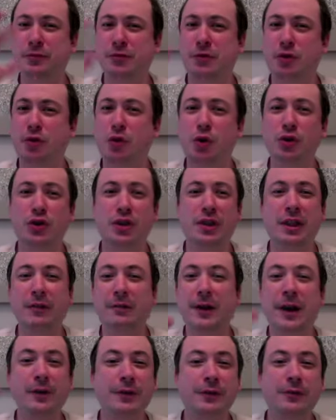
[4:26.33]
gorgeously
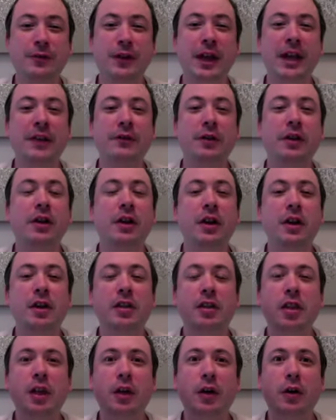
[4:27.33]
rounded flavour.
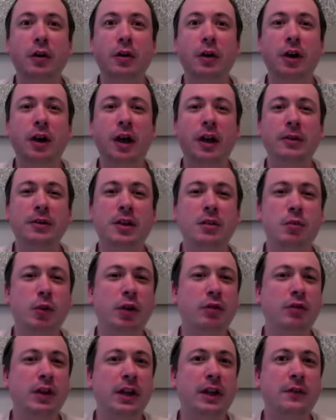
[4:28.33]
So I'm just
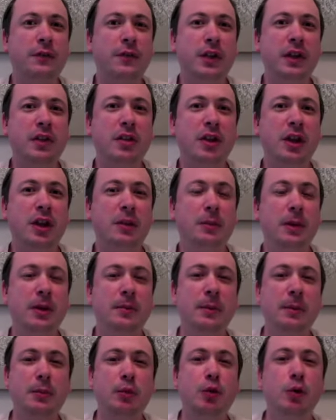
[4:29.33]
wondering if things are going to be
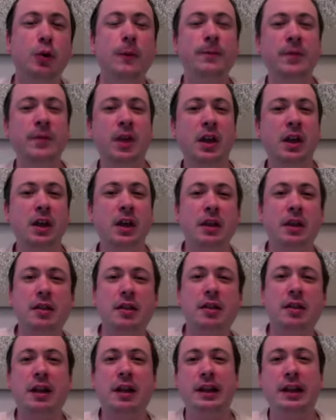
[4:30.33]
a bit more
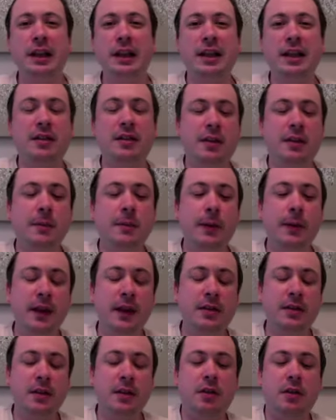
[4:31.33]
slightly easier
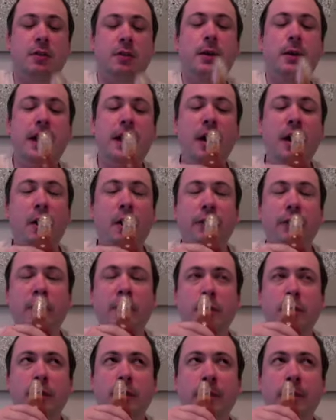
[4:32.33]
to pick out on this
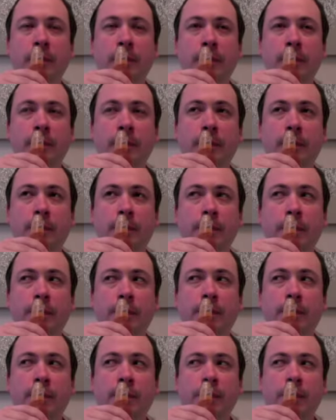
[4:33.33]
one.
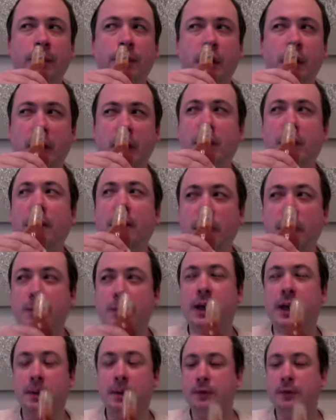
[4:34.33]
But I can definitely
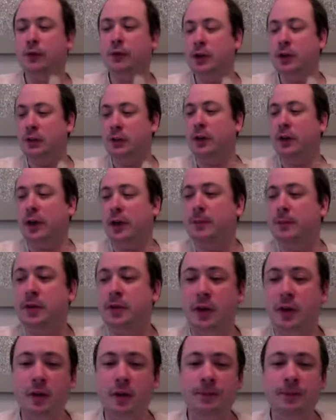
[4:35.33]
pick up a fruity vibe,
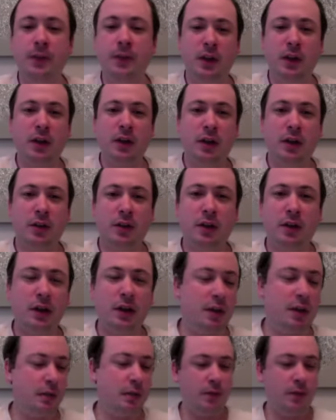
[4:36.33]
so it
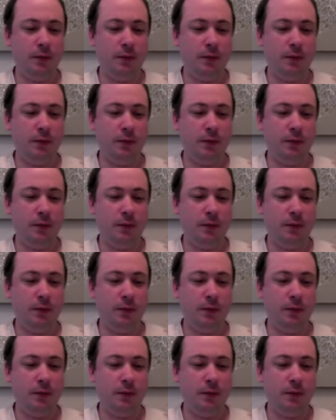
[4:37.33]
certainly